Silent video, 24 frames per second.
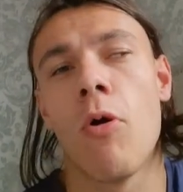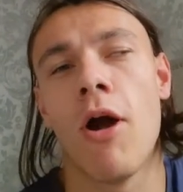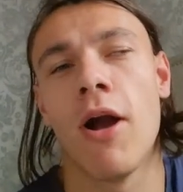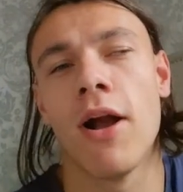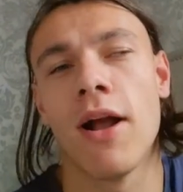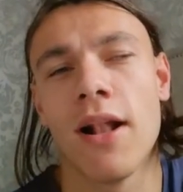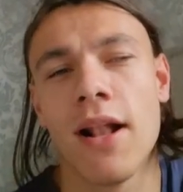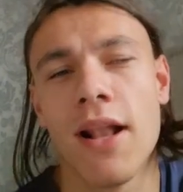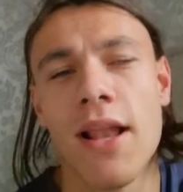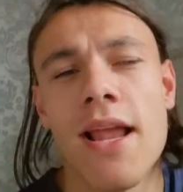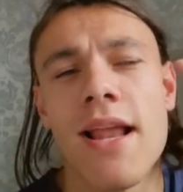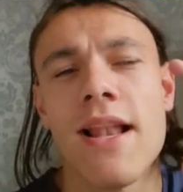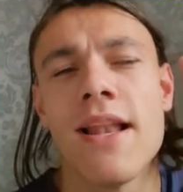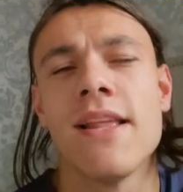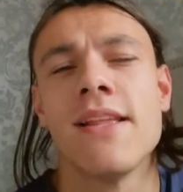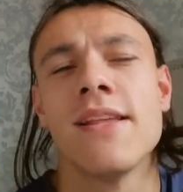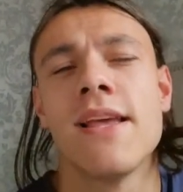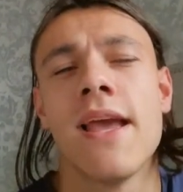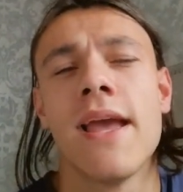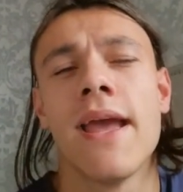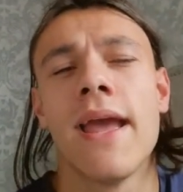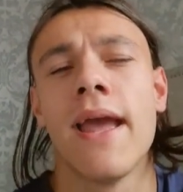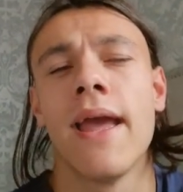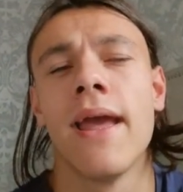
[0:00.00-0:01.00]
quite
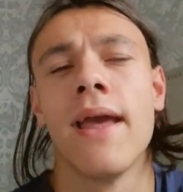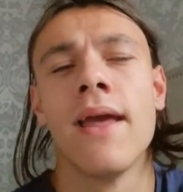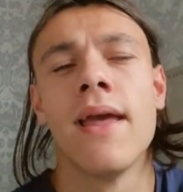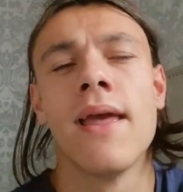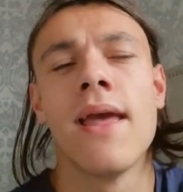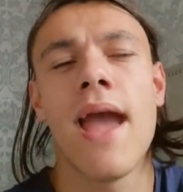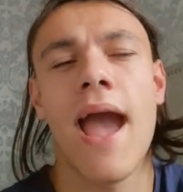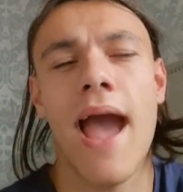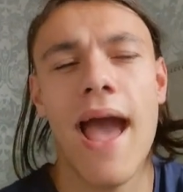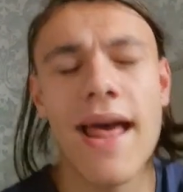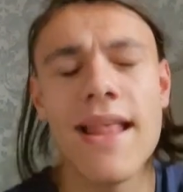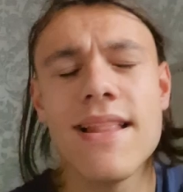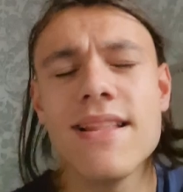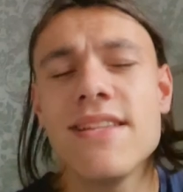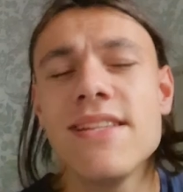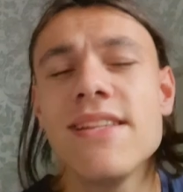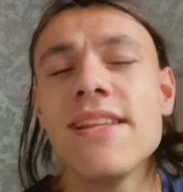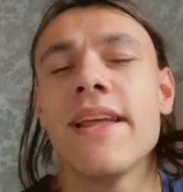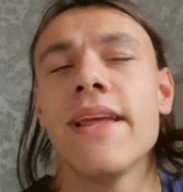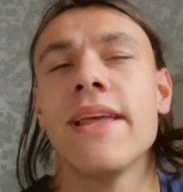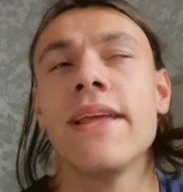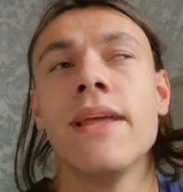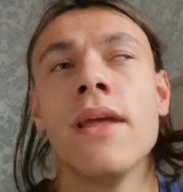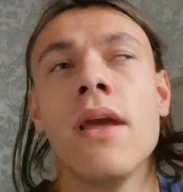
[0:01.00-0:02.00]
clearly hear and
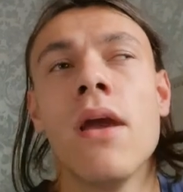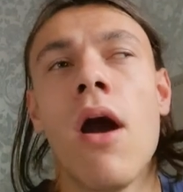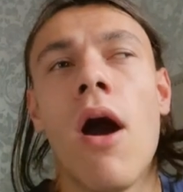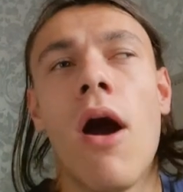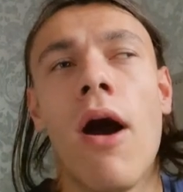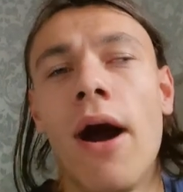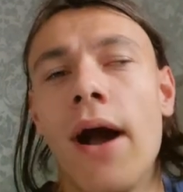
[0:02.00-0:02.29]
see,